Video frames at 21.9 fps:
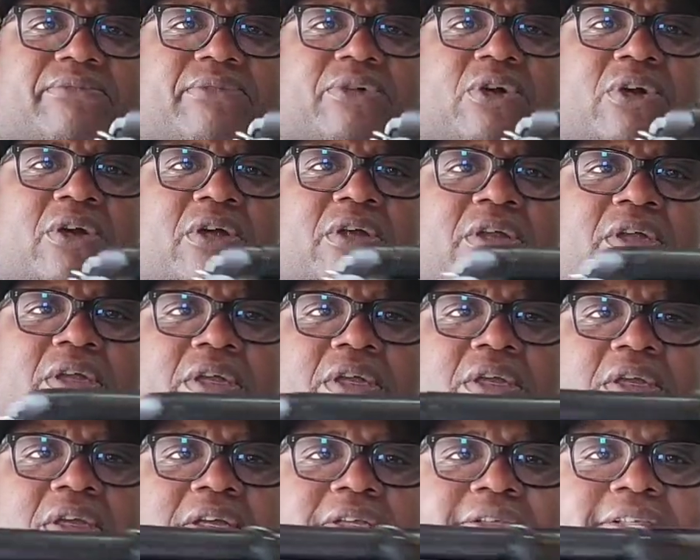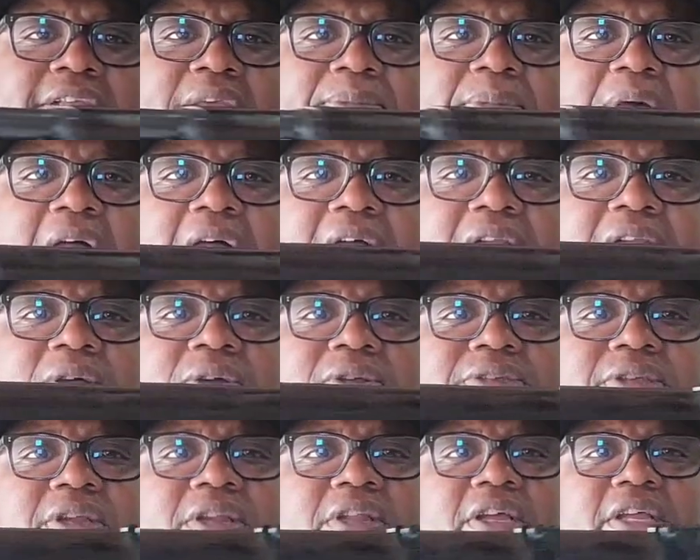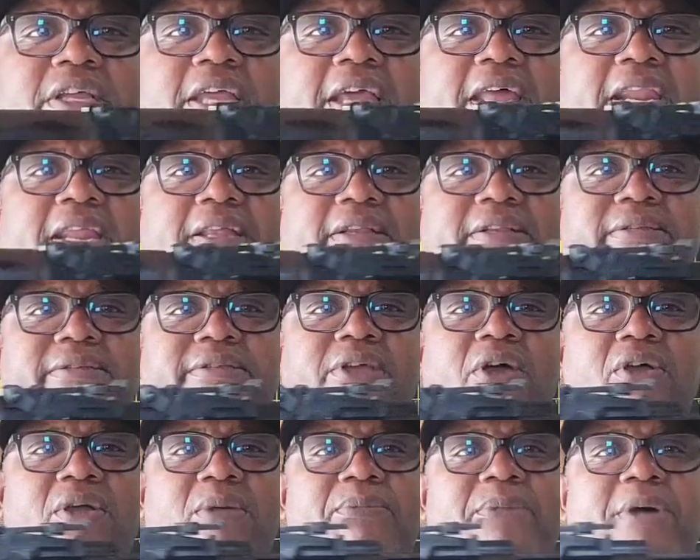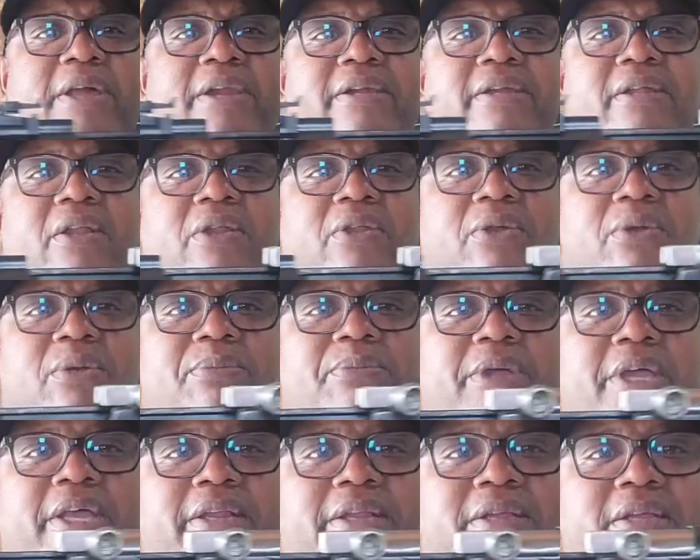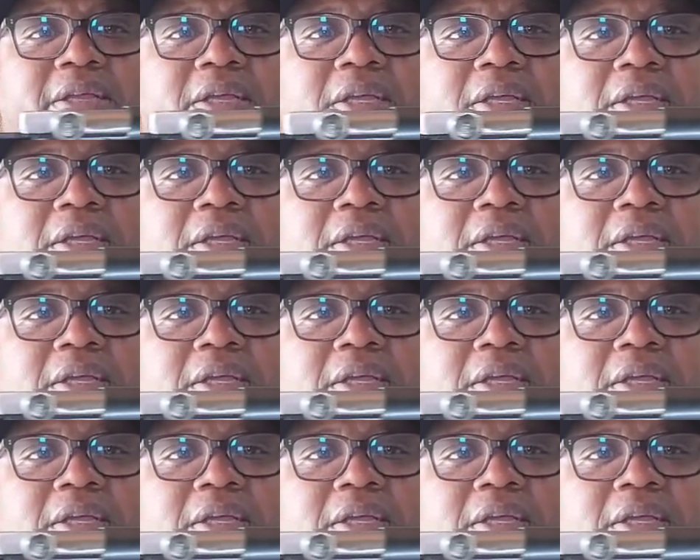or a semi-closer look at it, and talk about it a little bit.